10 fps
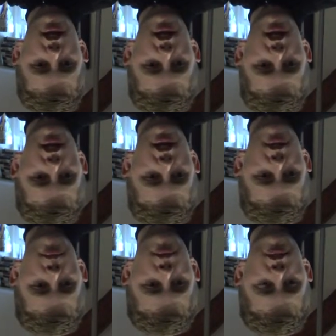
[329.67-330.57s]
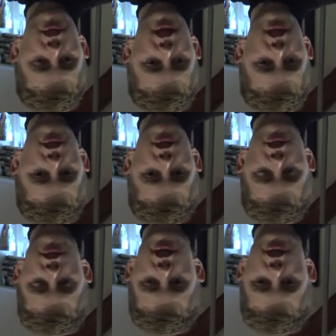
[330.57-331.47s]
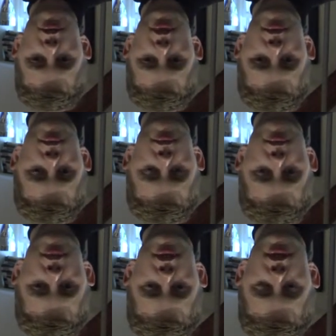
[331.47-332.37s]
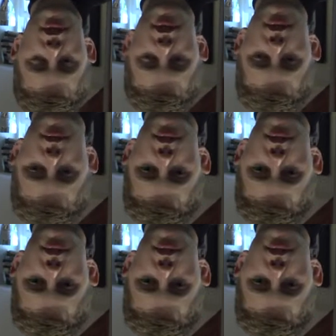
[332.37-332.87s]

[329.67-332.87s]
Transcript: for that contact with the